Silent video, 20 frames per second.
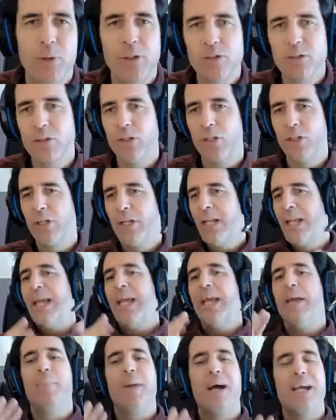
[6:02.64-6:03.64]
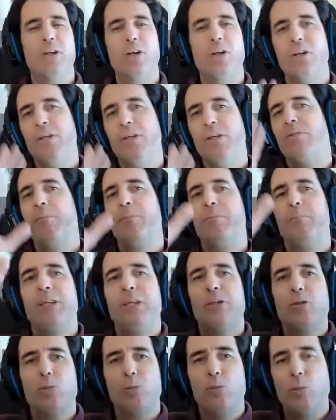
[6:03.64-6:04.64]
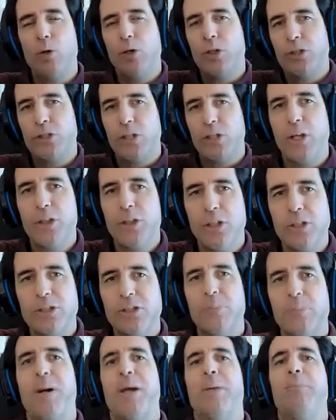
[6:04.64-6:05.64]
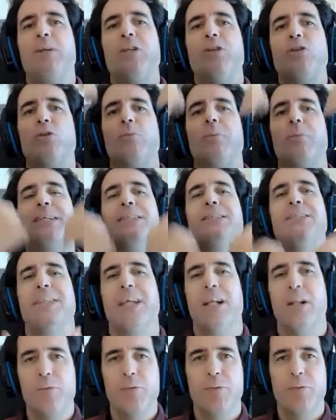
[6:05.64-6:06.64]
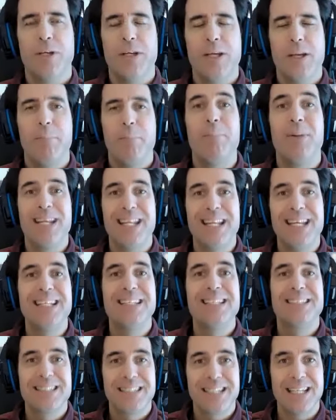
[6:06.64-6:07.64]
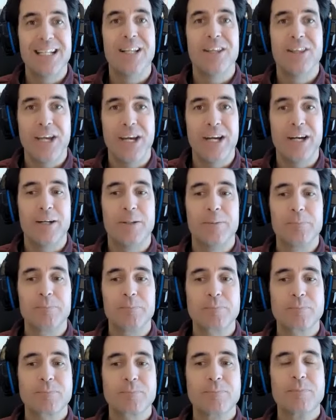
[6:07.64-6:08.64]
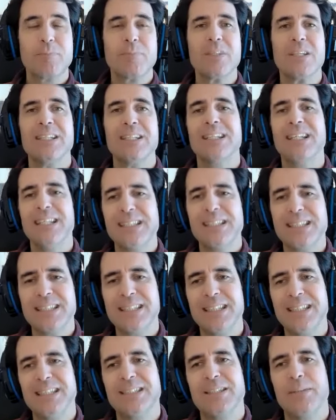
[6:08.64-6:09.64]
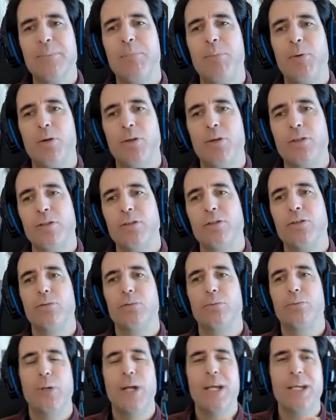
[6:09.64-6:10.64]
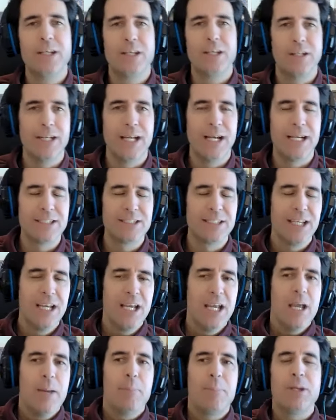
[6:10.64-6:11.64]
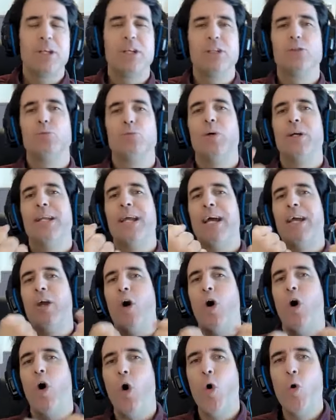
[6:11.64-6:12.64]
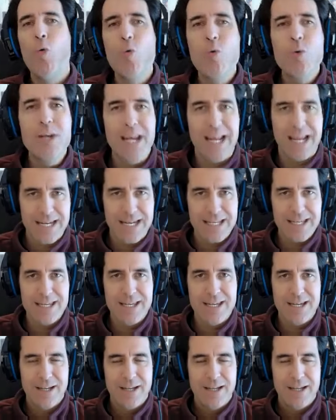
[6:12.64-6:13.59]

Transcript: person. It might not even be towards others. It might be to myself, but it is still there. This is important to recognize, because when I own it,